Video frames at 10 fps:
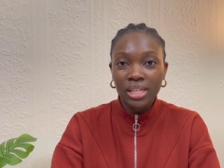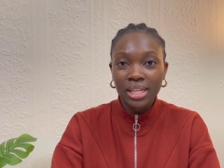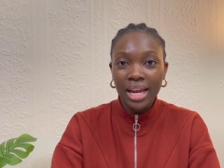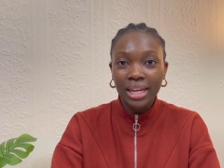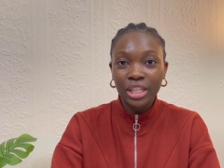
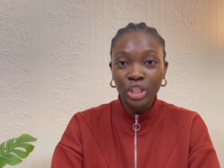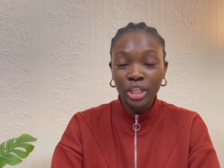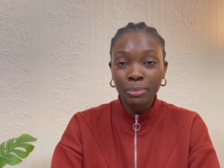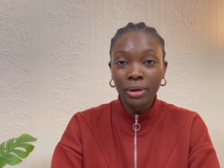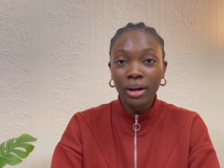slightly
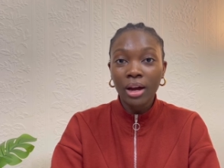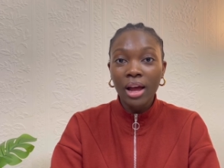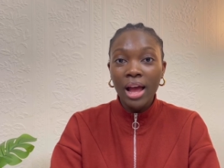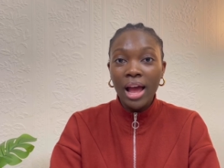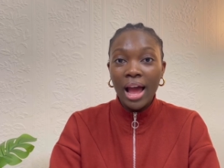cheaper,
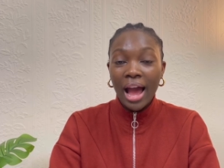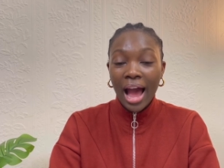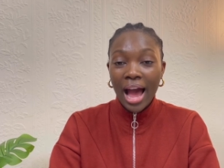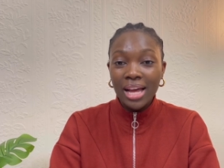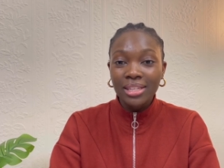
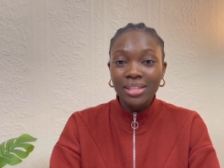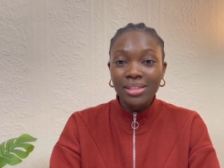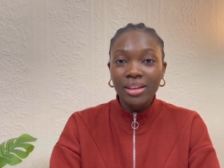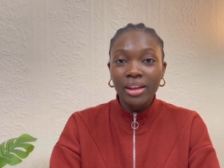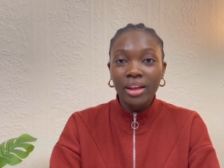as
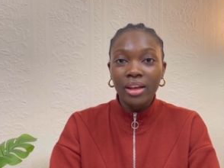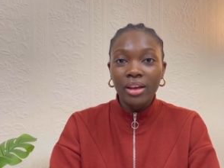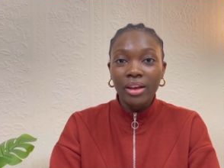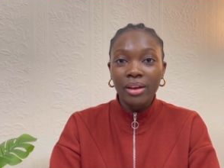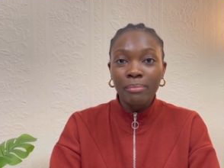the
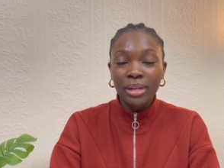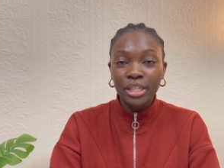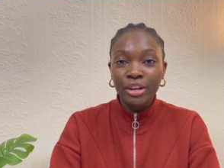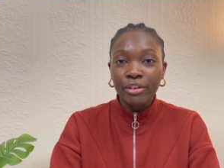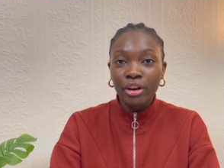
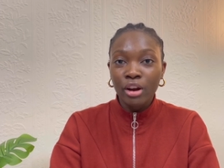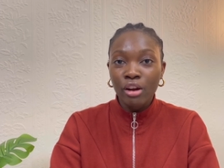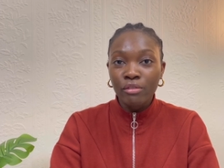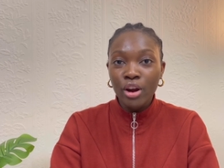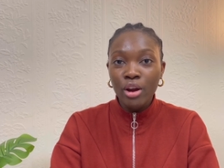material
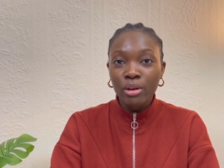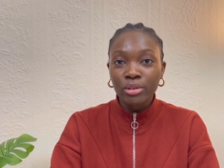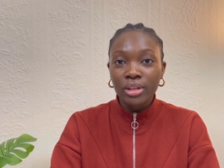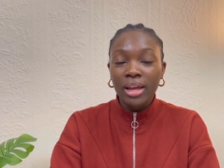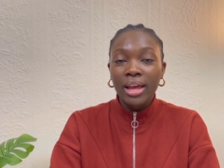corrodes